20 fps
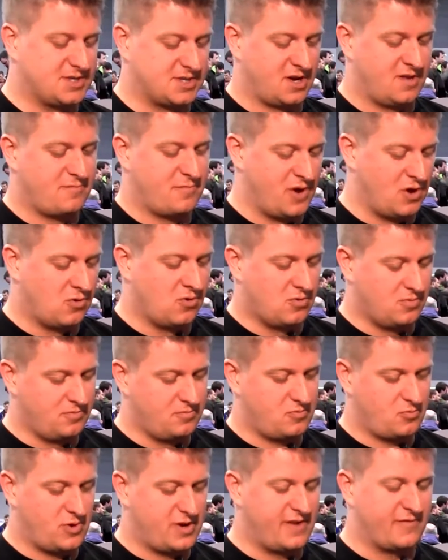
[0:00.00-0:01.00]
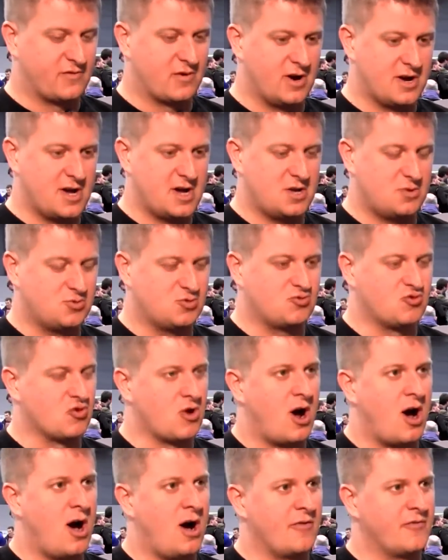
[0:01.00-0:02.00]
I built, whenever I
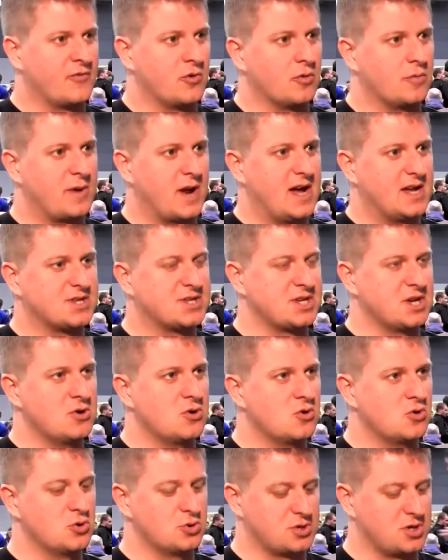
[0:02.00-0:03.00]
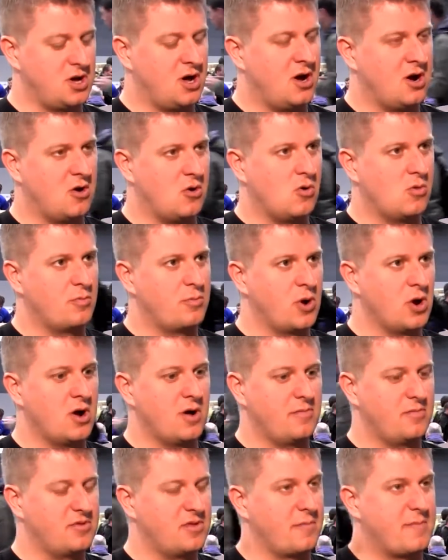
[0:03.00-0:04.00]
draft or play a sealed, I'll
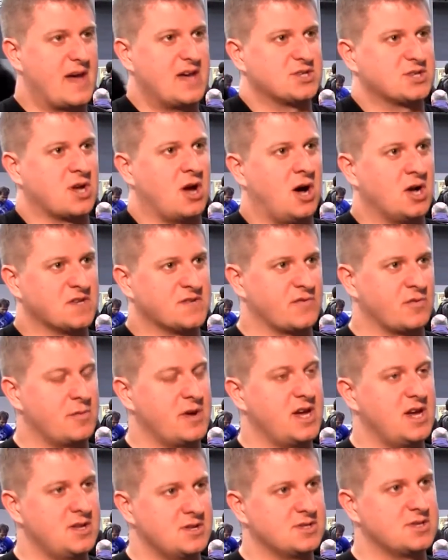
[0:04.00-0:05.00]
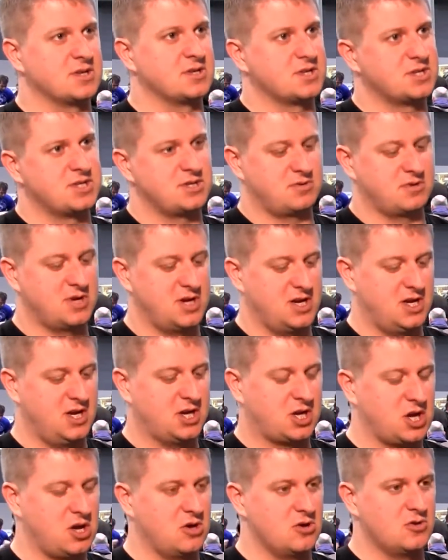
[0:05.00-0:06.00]
put the best cards from it into the
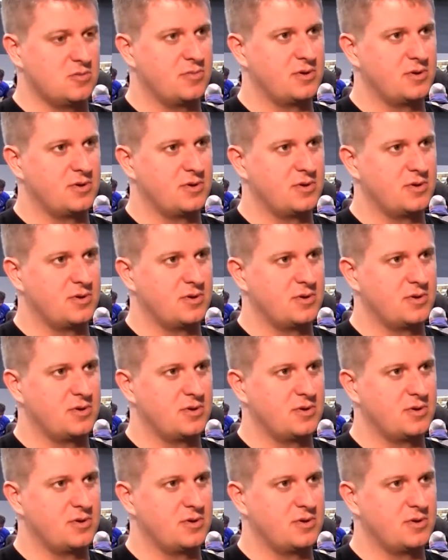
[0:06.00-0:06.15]
cube.